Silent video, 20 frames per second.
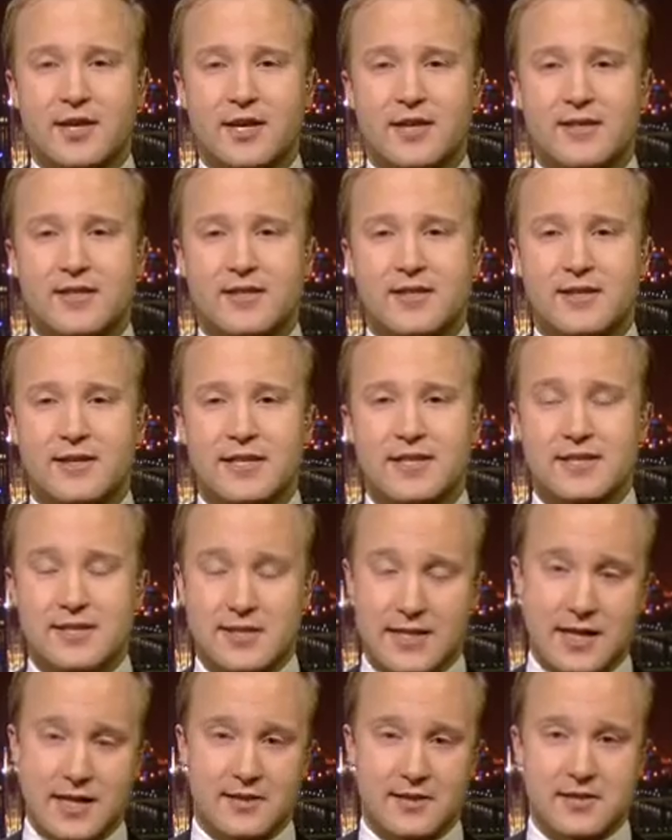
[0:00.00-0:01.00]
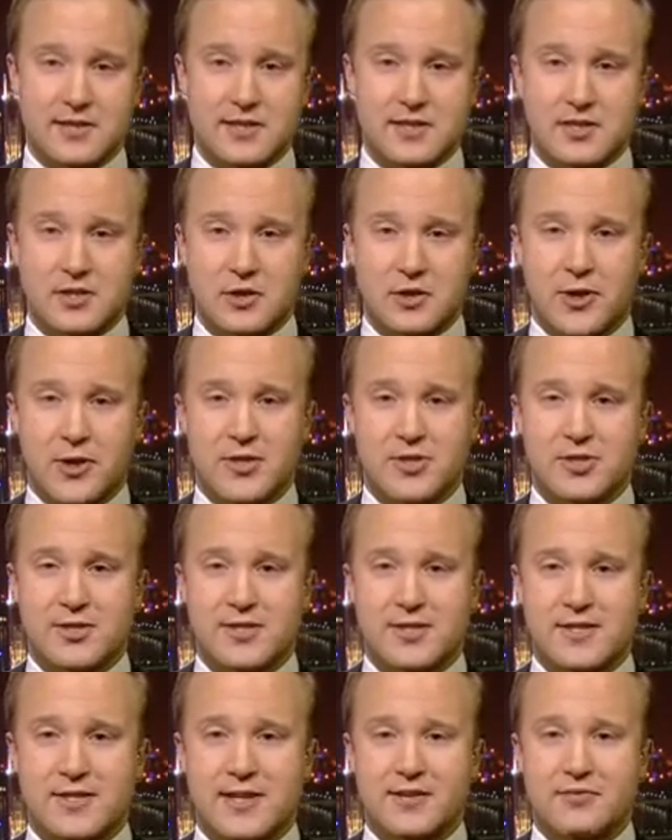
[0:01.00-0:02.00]
realise that these are the answers to the
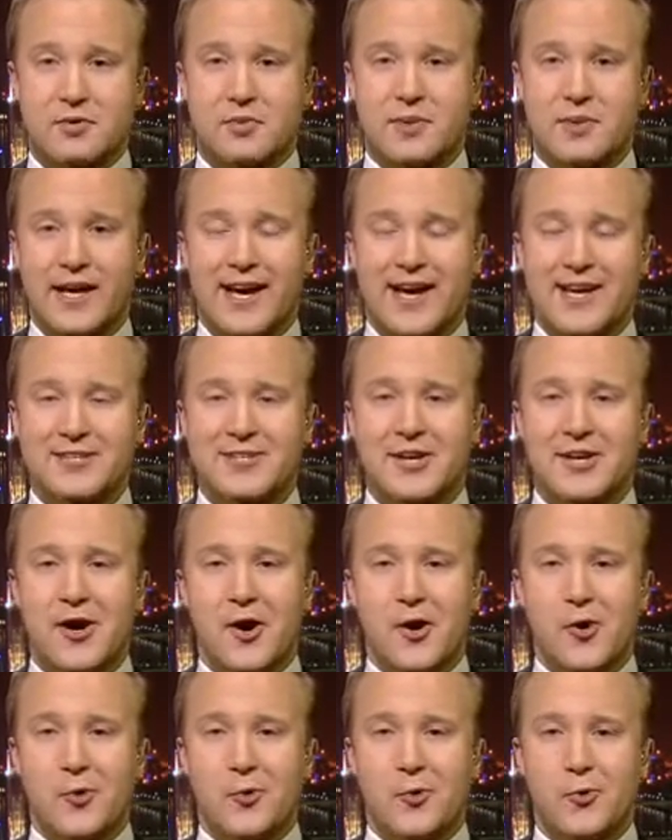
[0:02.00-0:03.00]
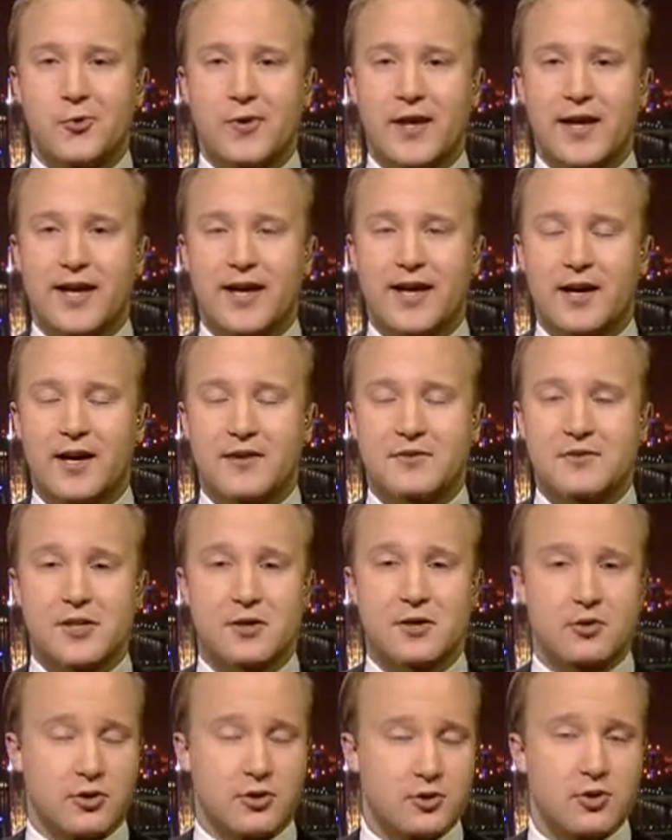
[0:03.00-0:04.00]
questions that they've probably had all their lives.
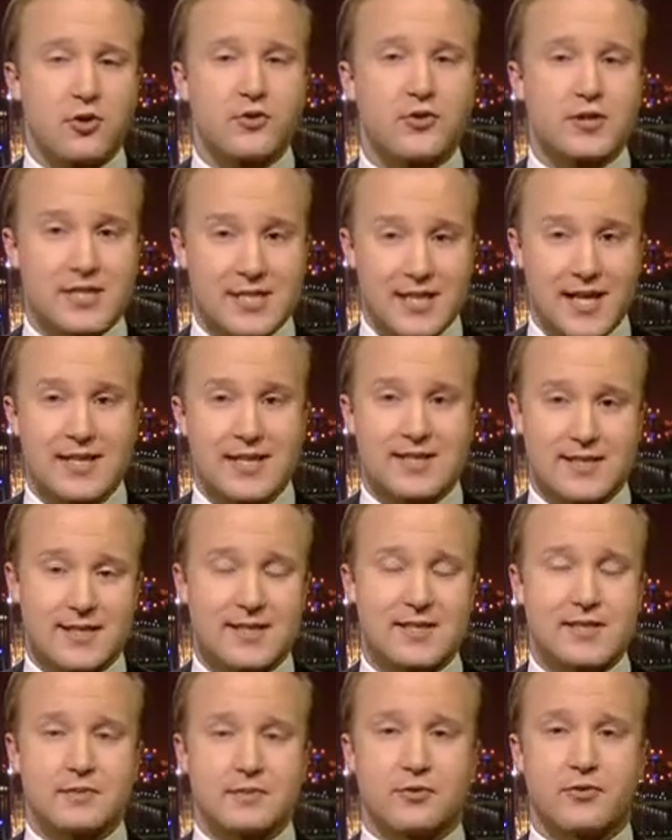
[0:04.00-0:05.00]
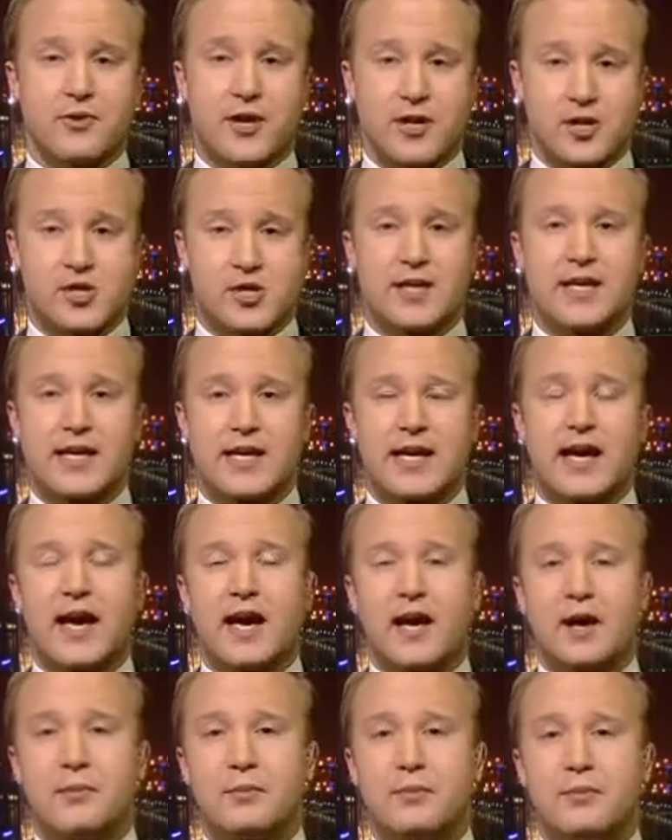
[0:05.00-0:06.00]
So good on the state system for actually
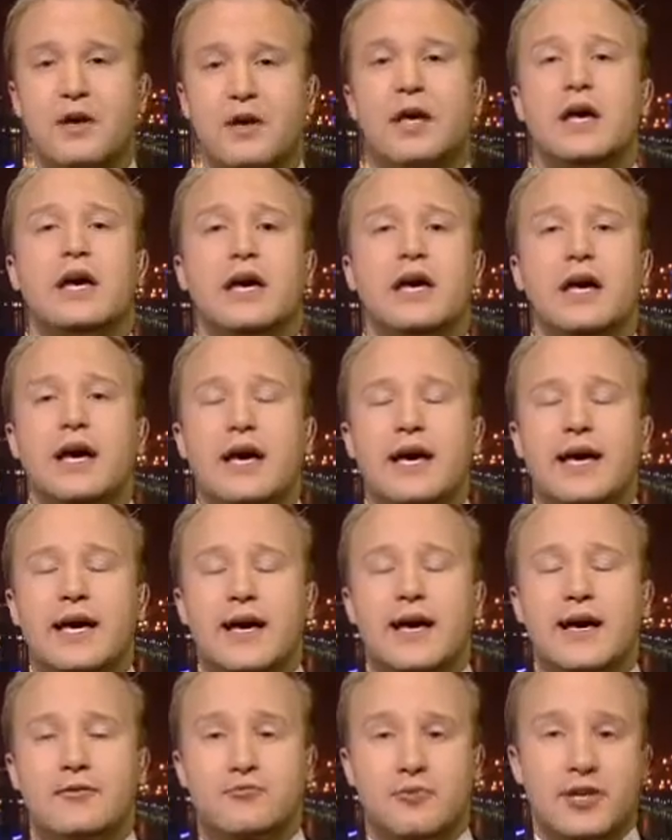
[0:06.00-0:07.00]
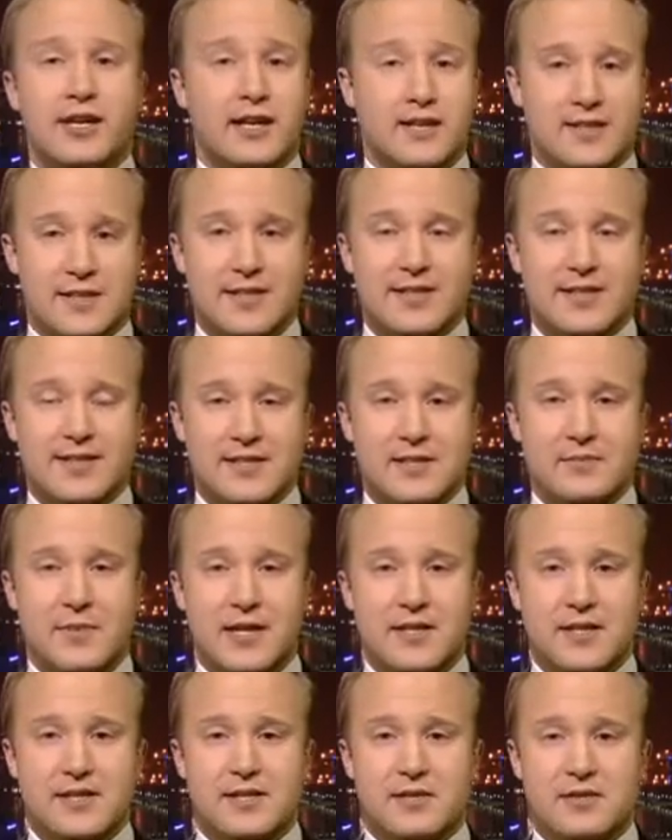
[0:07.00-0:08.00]
realising that this
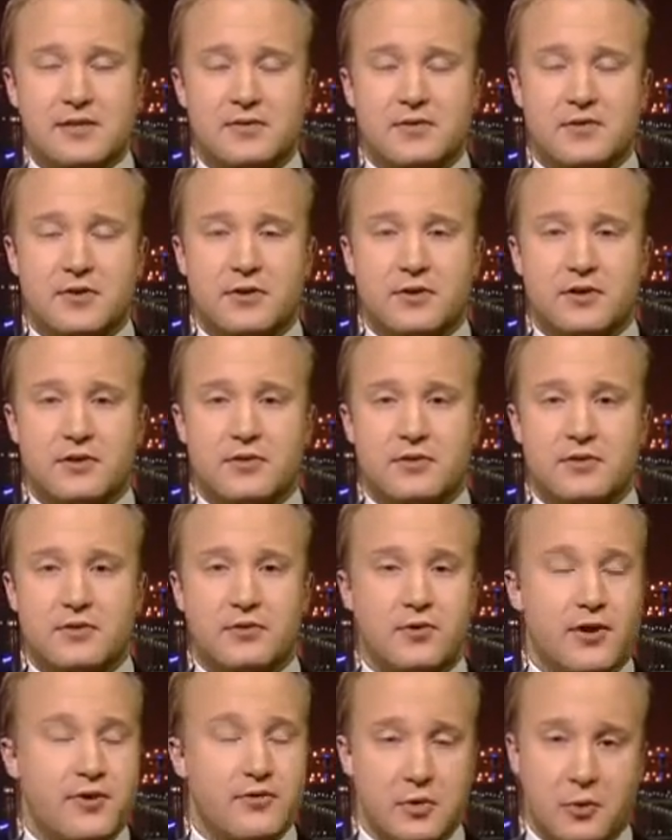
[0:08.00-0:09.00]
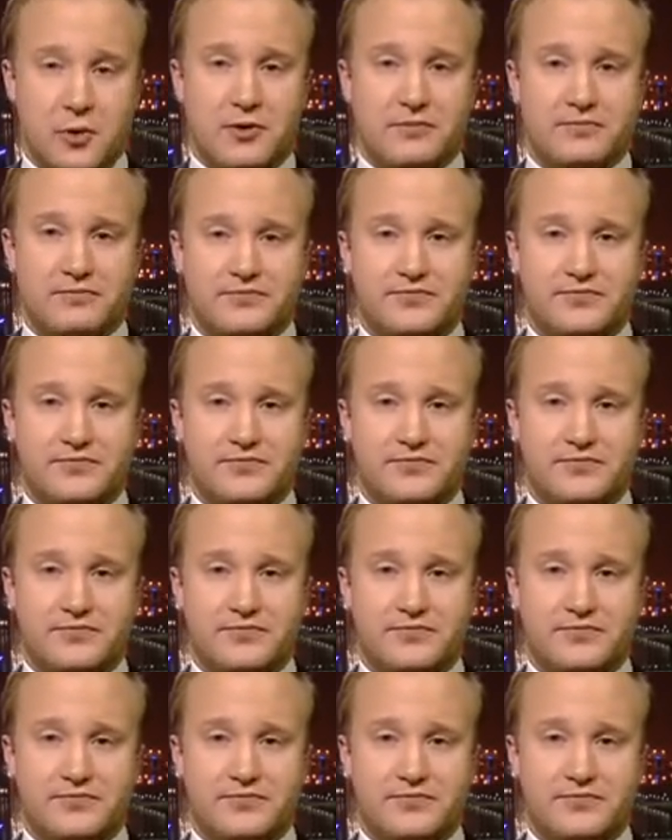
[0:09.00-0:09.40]
matters for everyone.